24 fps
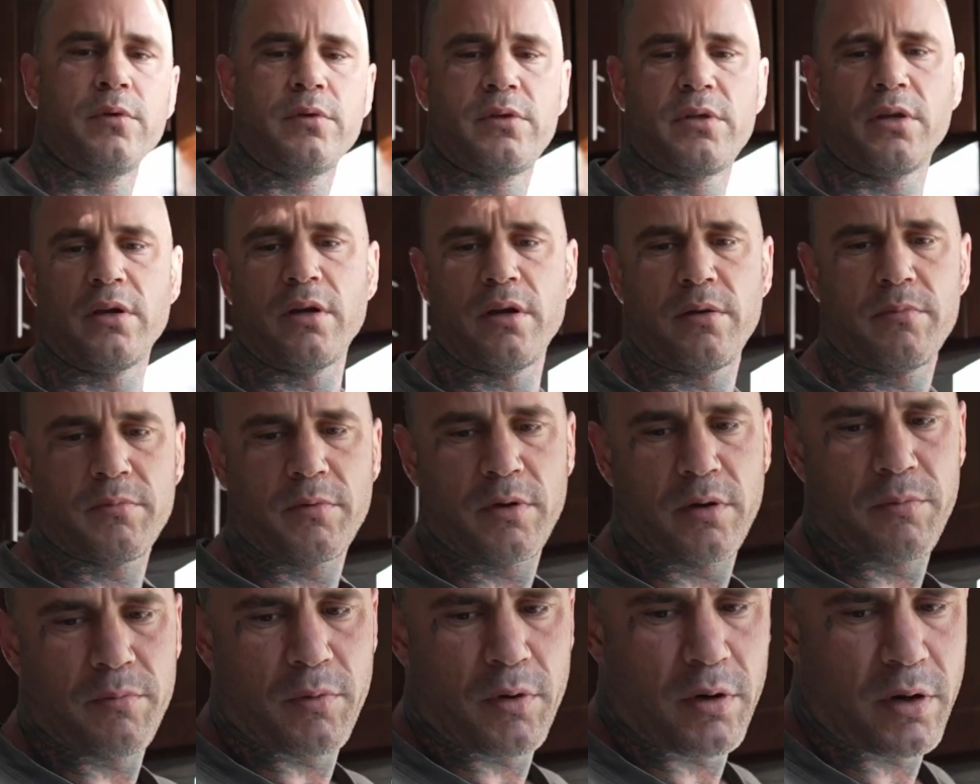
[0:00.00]
What's up?
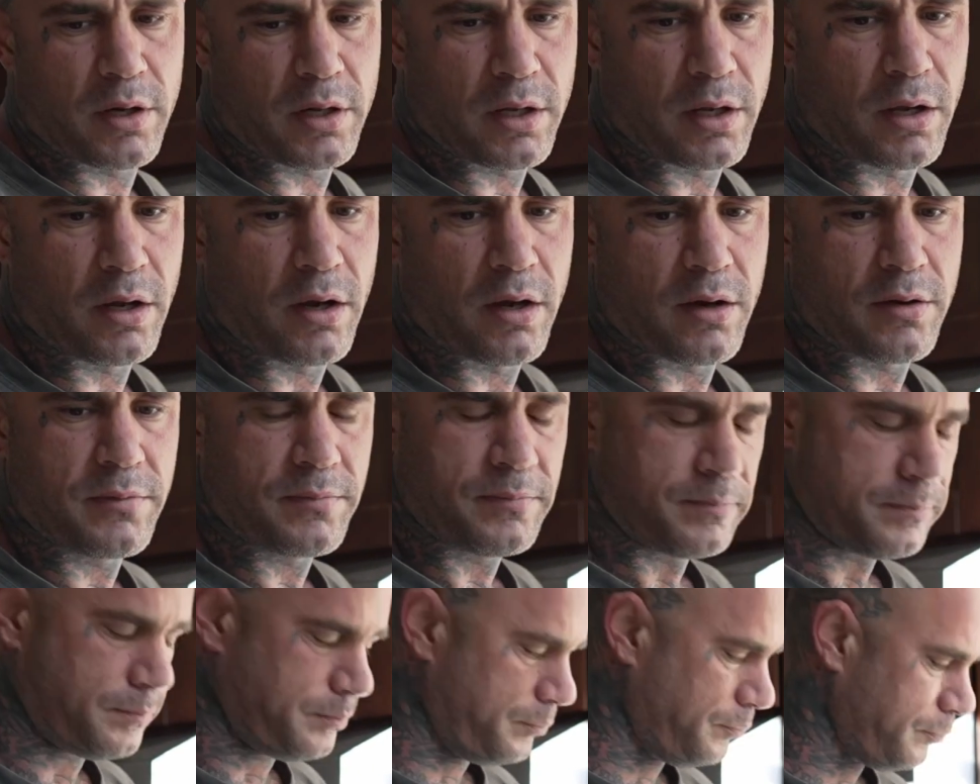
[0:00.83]
Good morning, y'all.
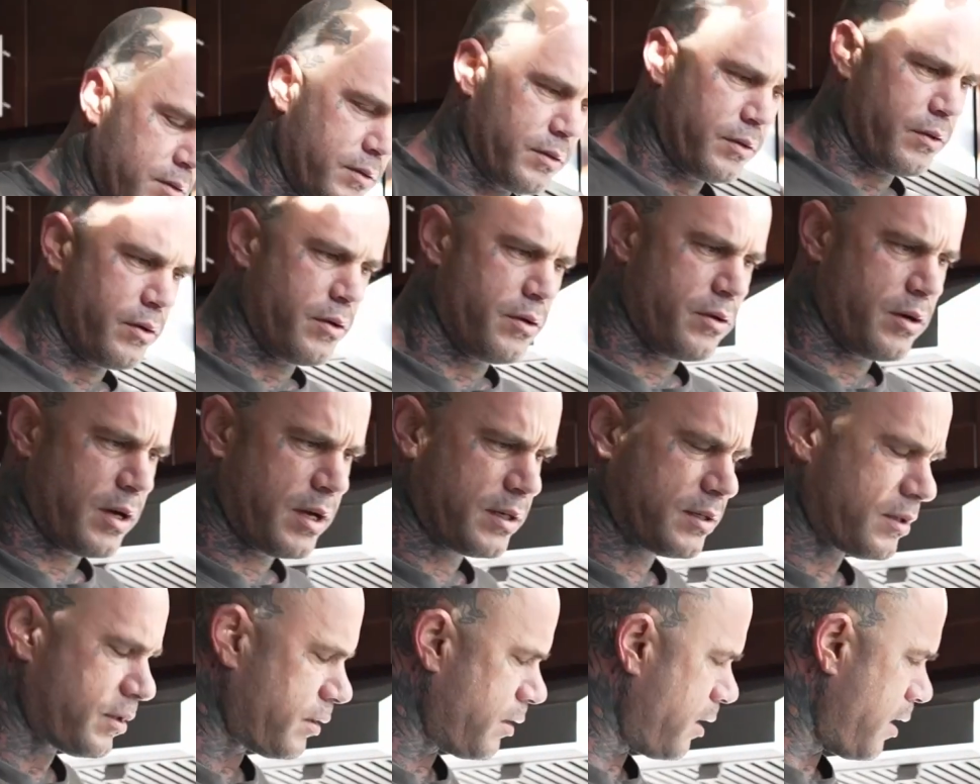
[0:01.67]
So
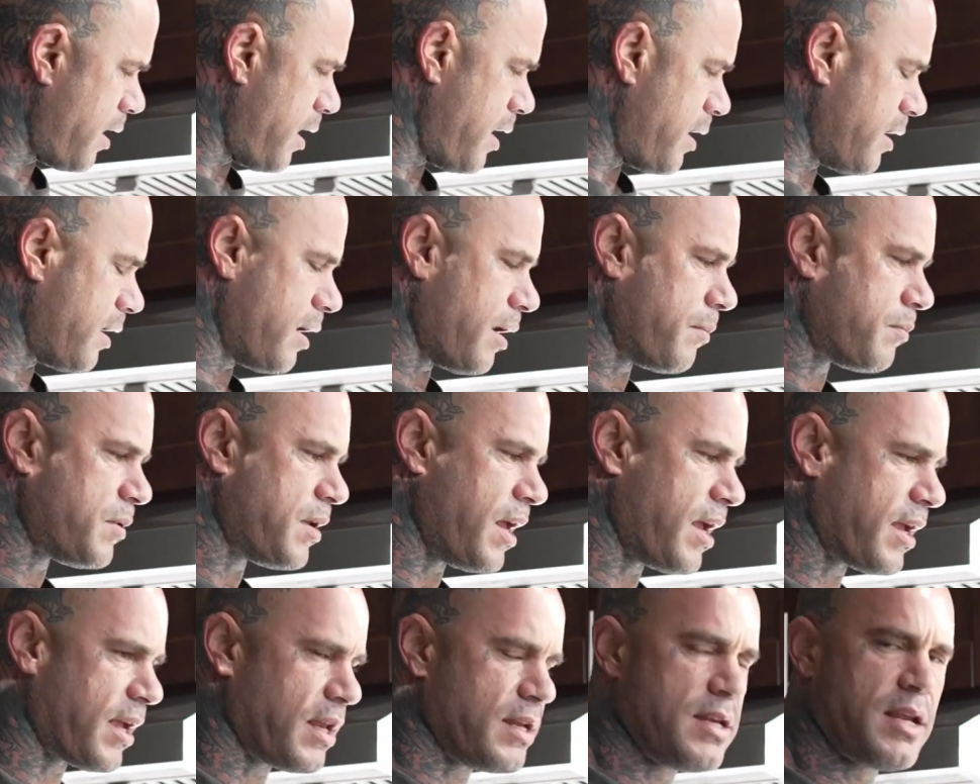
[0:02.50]
I, I ended up
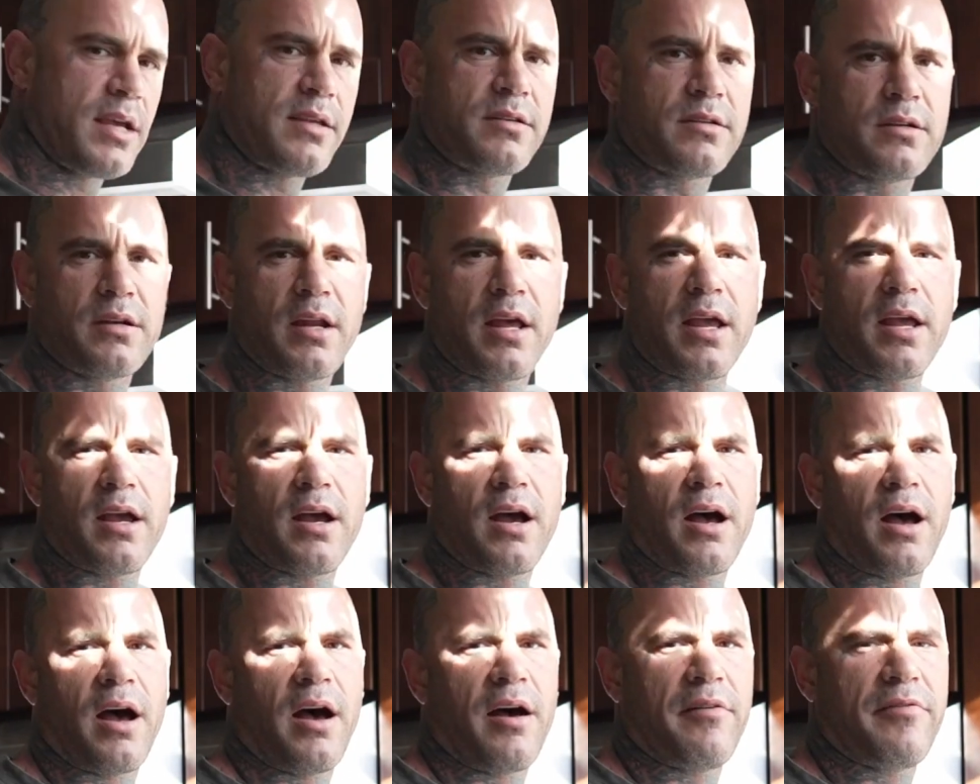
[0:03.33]
taking yesterday
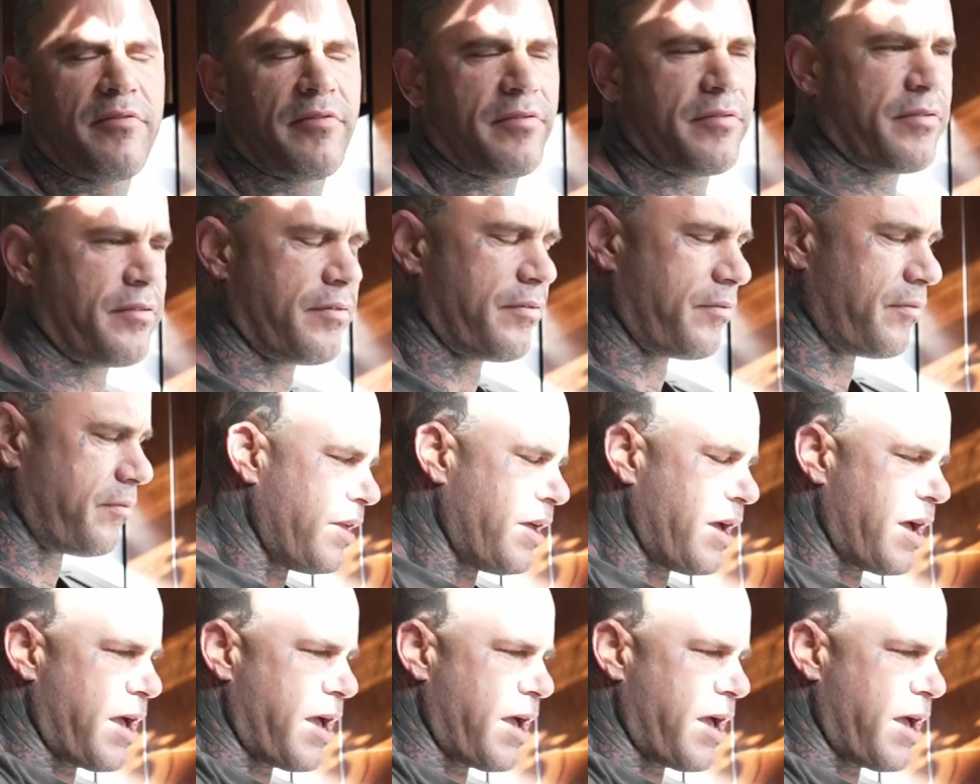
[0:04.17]
off.